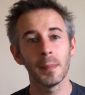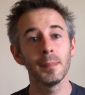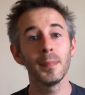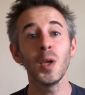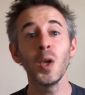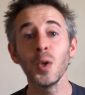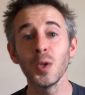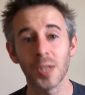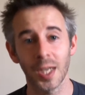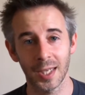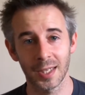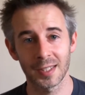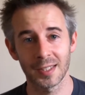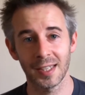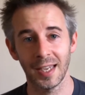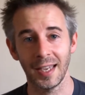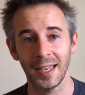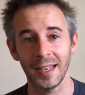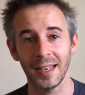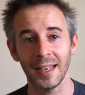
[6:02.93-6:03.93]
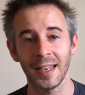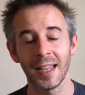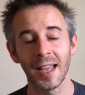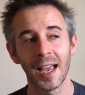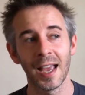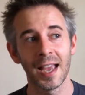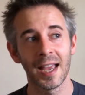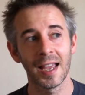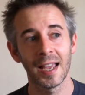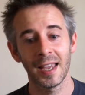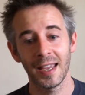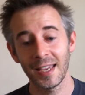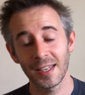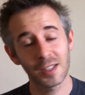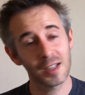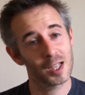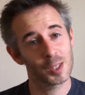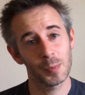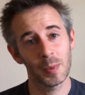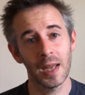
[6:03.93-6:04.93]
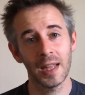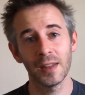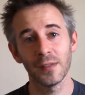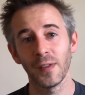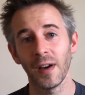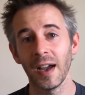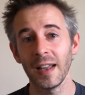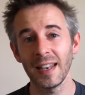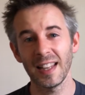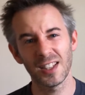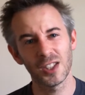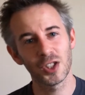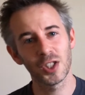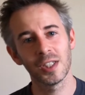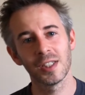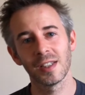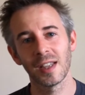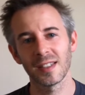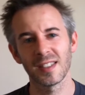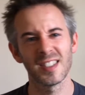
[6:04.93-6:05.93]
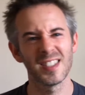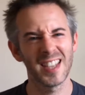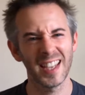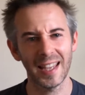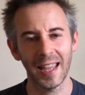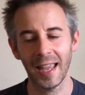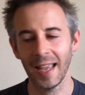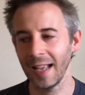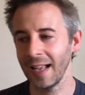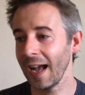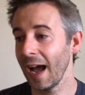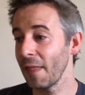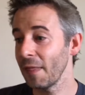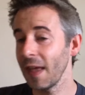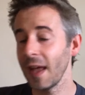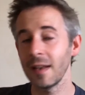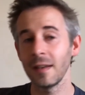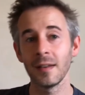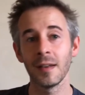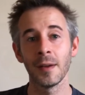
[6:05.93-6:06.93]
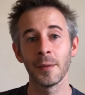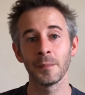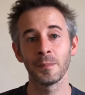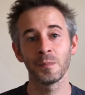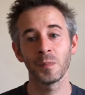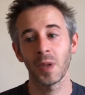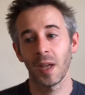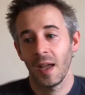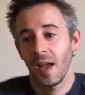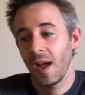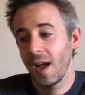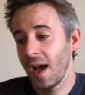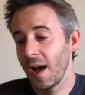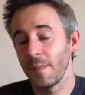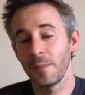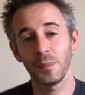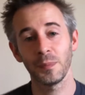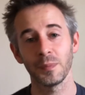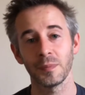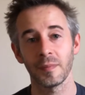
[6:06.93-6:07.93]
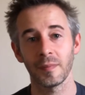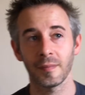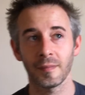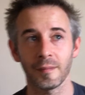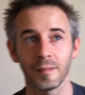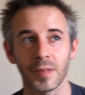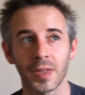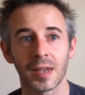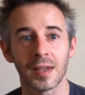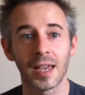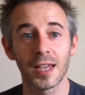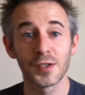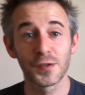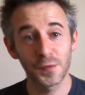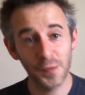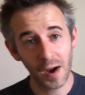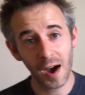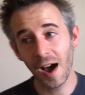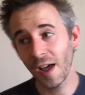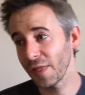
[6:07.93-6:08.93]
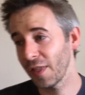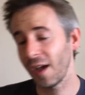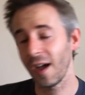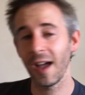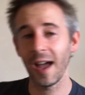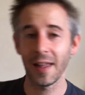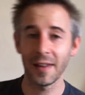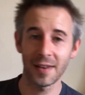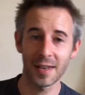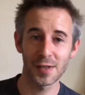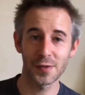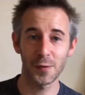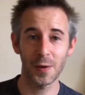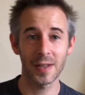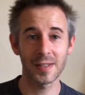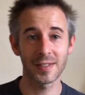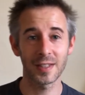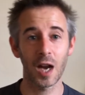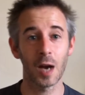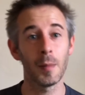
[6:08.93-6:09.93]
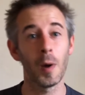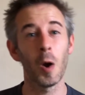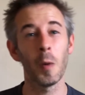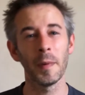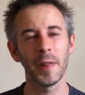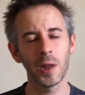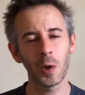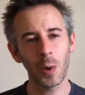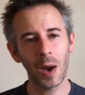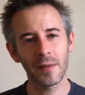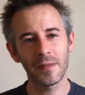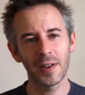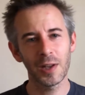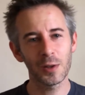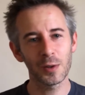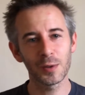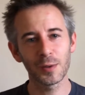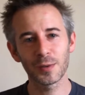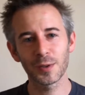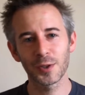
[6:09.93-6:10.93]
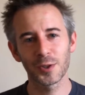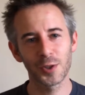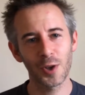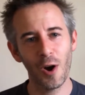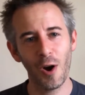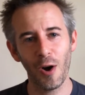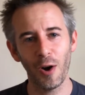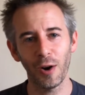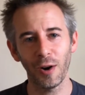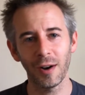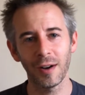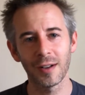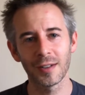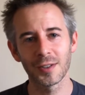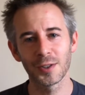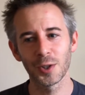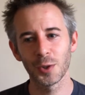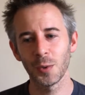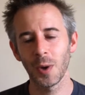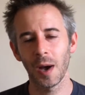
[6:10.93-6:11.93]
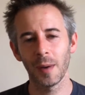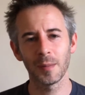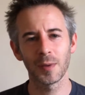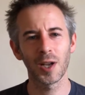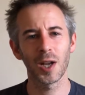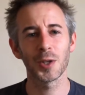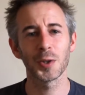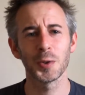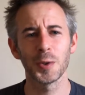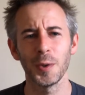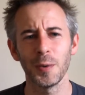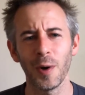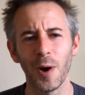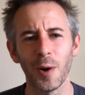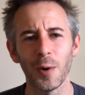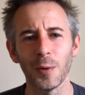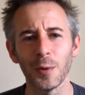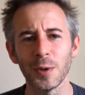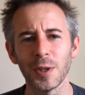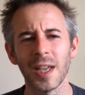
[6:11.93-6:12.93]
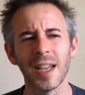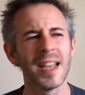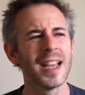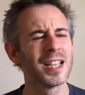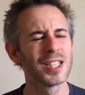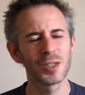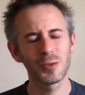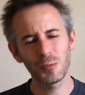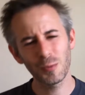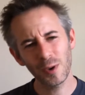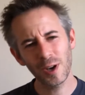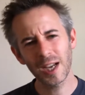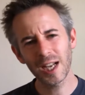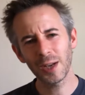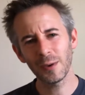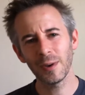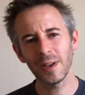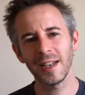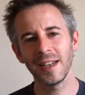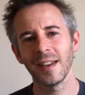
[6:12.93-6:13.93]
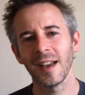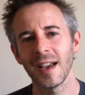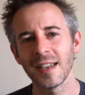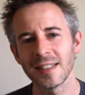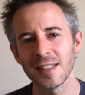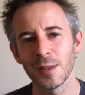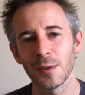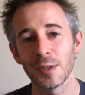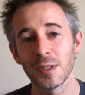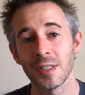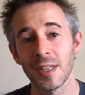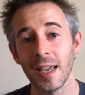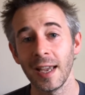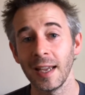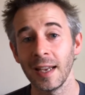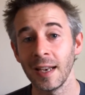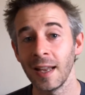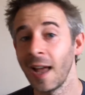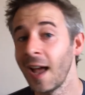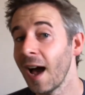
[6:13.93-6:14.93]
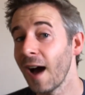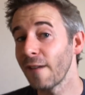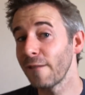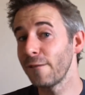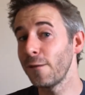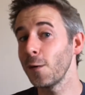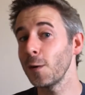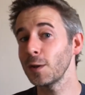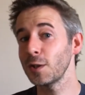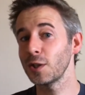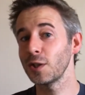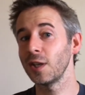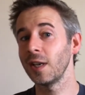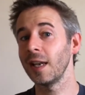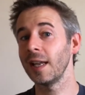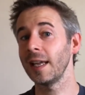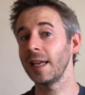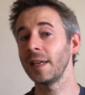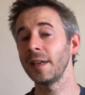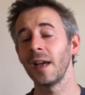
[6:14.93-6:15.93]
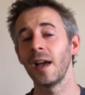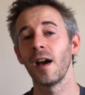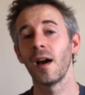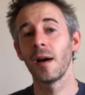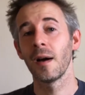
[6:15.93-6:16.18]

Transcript: music scene. He starts playing the violin, she starts singing, and then his father and his friends come home, and they all have a little song to Country Road. It's a really, really nice little scene. Unfortunately,